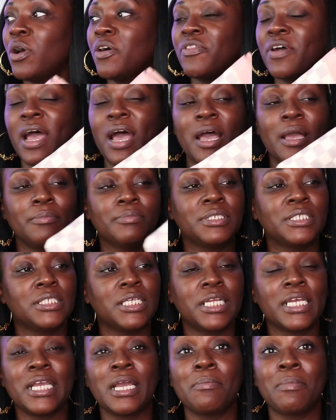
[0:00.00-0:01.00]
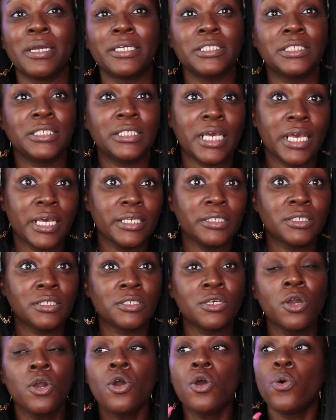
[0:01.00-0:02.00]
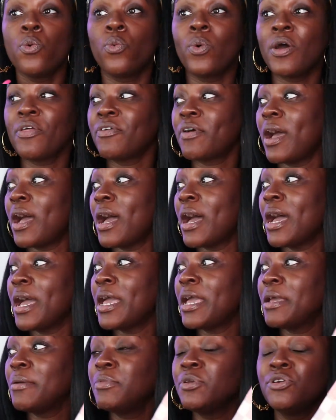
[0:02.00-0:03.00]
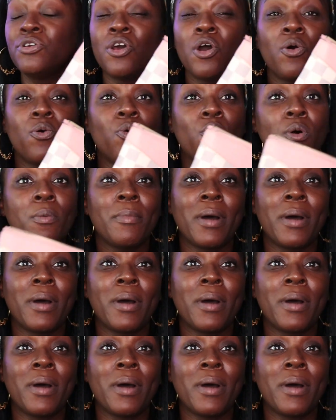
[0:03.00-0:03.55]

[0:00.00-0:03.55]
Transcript: whether I'm sitting at my desk, whether I'm, you know,